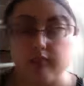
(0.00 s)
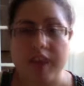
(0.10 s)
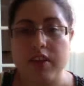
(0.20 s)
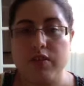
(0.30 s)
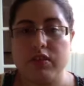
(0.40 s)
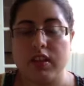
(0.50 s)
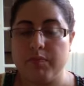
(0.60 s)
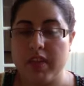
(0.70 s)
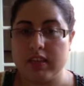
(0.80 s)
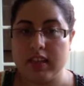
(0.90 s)
I use the
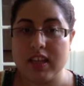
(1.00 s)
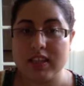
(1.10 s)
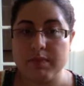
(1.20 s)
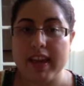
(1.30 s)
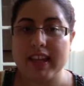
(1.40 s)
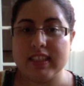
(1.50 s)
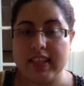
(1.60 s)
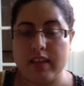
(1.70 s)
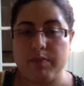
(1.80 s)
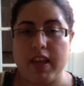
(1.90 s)
cosmetics
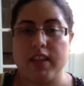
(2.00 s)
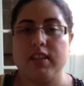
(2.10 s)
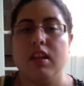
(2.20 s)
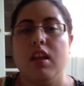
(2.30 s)
database